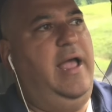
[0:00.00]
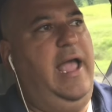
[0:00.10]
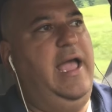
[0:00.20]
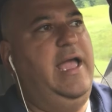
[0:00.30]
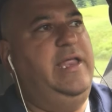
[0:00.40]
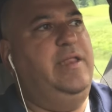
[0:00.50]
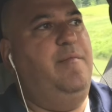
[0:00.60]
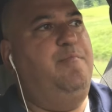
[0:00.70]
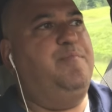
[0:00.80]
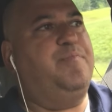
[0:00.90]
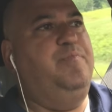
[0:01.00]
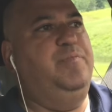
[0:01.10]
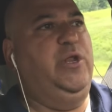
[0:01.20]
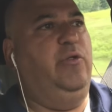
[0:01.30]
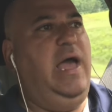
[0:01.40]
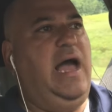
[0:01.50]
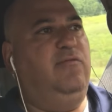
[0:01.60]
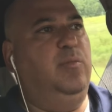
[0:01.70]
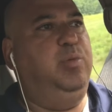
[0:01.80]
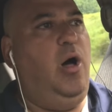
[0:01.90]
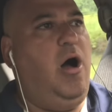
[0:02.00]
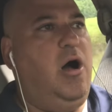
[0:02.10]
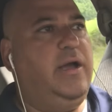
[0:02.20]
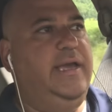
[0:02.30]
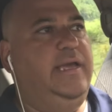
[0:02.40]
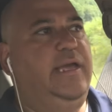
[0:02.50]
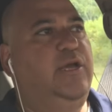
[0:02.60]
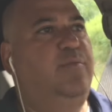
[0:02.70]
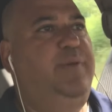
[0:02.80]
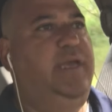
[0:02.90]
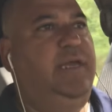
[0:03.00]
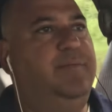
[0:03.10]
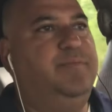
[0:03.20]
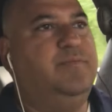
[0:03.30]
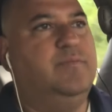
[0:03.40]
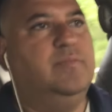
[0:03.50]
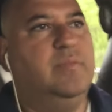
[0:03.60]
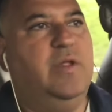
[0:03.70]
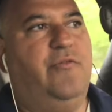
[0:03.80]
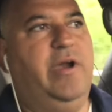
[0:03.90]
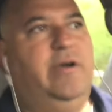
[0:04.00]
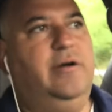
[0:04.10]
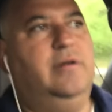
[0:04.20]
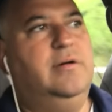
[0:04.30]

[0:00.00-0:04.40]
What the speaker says: And, you know, to have a blog, it could be right here.